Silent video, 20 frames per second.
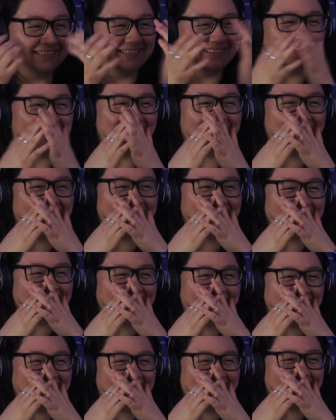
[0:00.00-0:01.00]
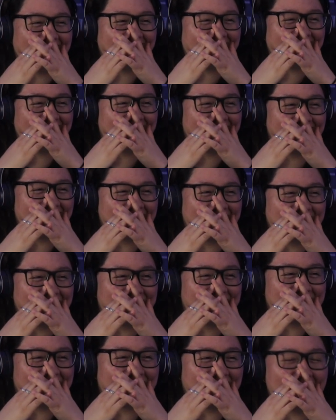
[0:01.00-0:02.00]
Oh, look at them!
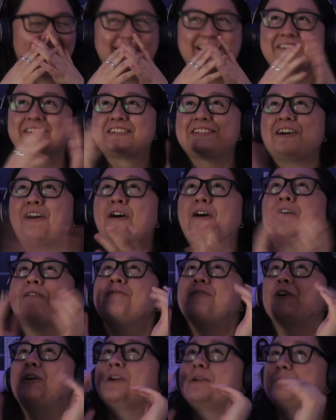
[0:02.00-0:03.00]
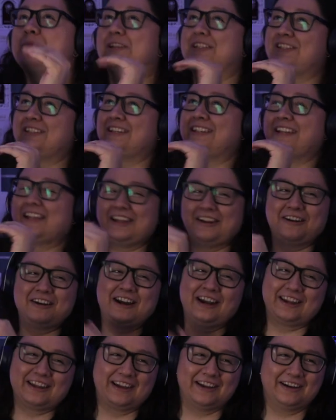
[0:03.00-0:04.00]
And it was all for a mission. Here
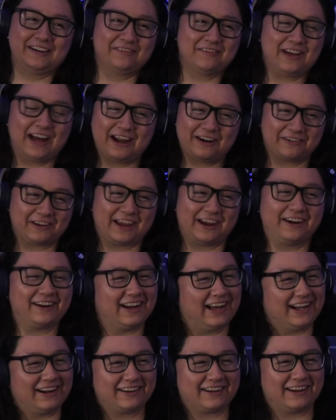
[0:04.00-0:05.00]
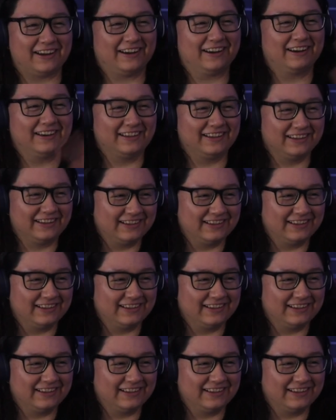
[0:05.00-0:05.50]
I am. I don't care. I don't care.